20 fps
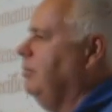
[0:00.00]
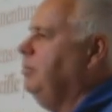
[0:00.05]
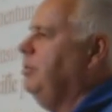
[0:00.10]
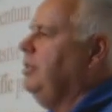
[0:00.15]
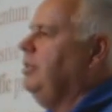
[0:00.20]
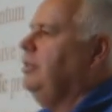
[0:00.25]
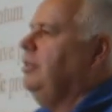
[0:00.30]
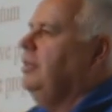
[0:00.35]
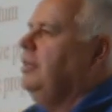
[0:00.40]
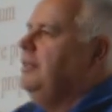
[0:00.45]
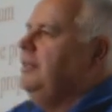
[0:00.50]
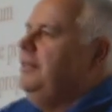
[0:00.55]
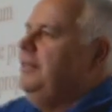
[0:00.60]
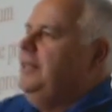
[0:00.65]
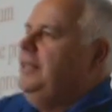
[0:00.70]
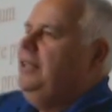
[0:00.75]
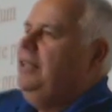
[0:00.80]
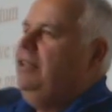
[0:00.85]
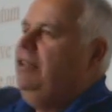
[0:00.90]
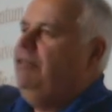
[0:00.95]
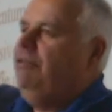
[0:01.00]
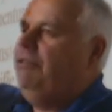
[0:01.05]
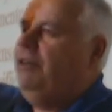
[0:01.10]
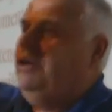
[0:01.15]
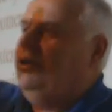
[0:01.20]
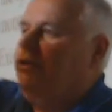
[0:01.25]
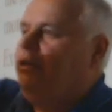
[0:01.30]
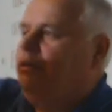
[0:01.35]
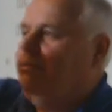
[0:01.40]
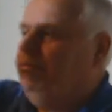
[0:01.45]
going to be
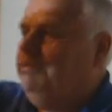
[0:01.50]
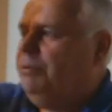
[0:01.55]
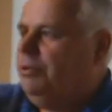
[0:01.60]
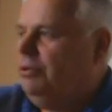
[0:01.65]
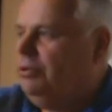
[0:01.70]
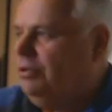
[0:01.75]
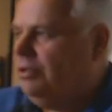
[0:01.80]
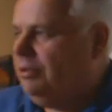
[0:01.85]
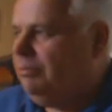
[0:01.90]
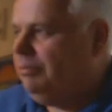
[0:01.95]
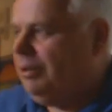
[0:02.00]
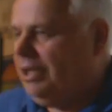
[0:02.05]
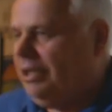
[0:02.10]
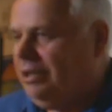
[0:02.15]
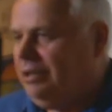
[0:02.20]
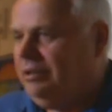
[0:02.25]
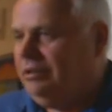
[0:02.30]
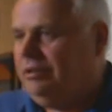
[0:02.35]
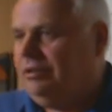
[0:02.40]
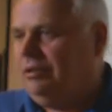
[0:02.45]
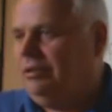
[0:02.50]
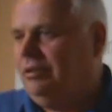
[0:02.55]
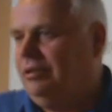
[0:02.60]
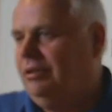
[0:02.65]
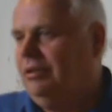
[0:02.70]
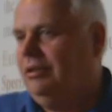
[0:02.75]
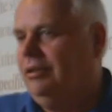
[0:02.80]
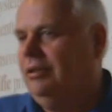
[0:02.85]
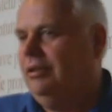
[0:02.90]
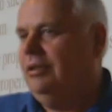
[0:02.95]
volume per unit mass.
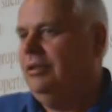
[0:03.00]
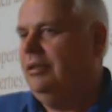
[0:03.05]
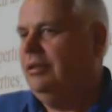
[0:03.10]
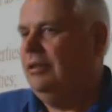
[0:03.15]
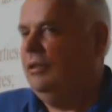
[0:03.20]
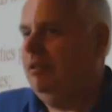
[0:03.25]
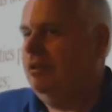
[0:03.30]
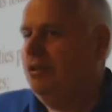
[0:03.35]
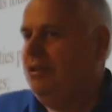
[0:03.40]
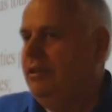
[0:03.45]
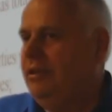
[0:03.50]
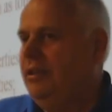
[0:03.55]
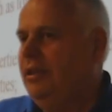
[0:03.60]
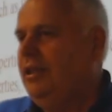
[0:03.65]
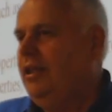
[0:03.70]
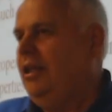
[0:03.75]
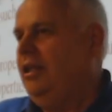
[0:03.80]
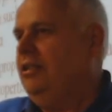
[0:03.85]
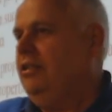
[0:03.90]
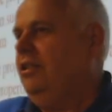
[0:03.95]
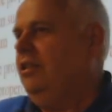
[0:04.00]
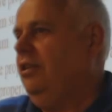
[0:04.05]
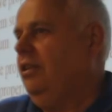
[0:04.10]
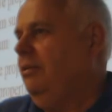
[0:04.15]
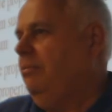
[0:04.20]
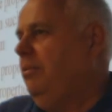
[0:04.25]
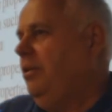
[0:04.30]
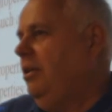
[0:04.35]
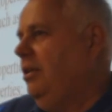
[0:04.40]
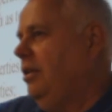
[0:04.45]
It's going
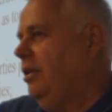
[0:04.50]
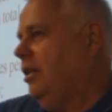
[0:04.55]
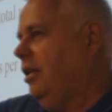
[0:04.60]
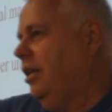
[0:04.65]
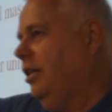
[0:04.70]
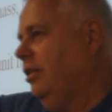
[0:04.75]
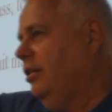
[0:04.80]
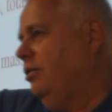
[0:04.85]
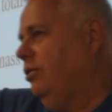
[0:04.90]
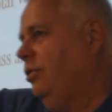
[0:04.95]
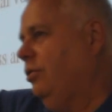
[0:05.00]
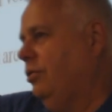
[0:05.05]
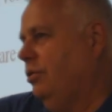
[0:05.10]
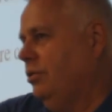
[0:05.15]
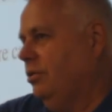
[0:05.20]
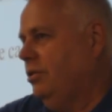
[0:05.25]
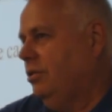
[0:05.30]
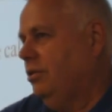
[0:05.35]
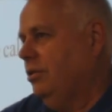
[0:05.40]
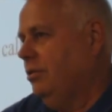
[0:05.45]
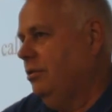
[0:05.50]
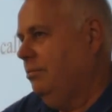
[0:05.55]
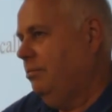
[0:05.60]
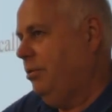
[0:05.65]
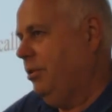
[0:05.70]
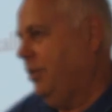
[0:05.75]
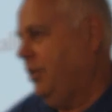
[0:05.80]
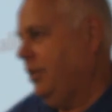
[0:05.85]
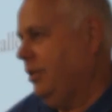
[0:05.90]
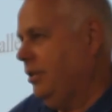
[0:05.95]
to be kilojoules
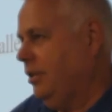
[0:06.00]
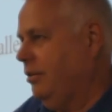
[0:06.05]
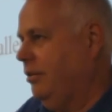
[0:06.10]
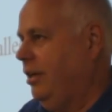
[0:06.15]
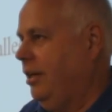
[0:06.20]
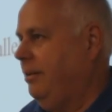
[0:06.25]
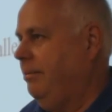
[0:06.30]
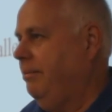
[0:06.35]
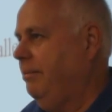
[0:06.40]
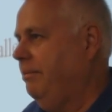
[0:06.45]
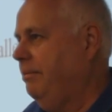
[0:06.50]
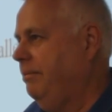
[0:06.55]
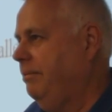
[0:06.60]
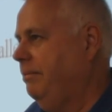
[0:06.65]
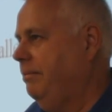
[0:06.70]
per kilogram,